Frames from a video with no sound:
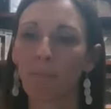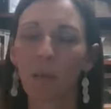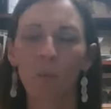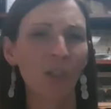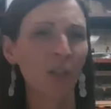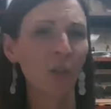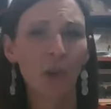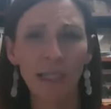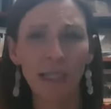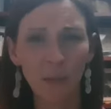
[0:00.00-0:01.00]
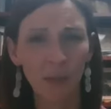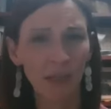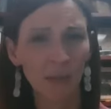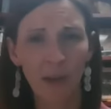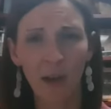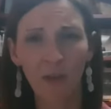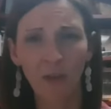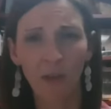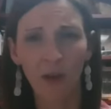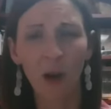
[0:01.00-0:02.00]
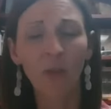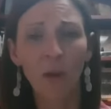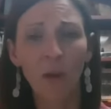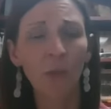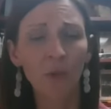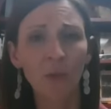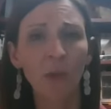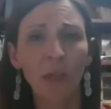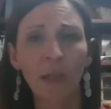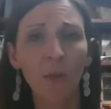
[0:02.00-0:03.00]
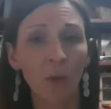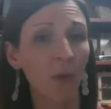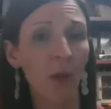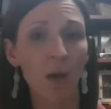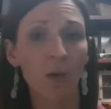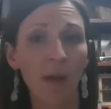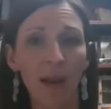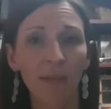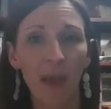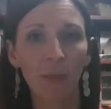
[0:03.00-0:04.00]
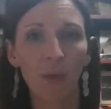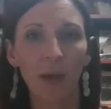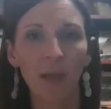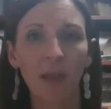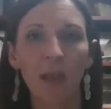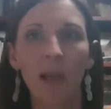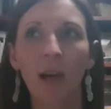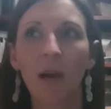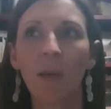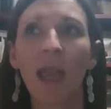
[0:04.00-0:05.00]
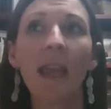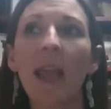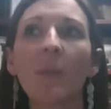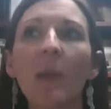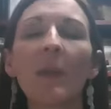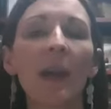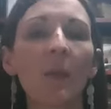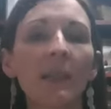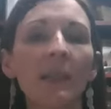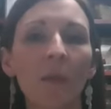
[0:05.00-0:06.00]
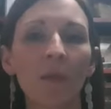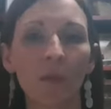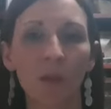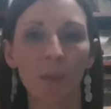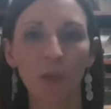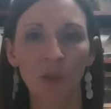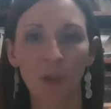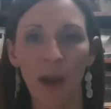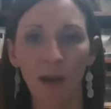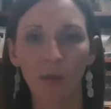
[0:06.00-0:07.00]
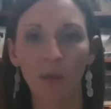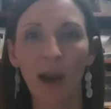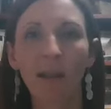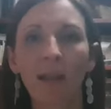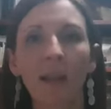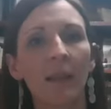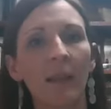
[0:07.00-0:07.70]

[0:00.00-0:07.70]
which is crazy because we had our numbers really were low at that point. And maybe that was some of the pushback, right? Like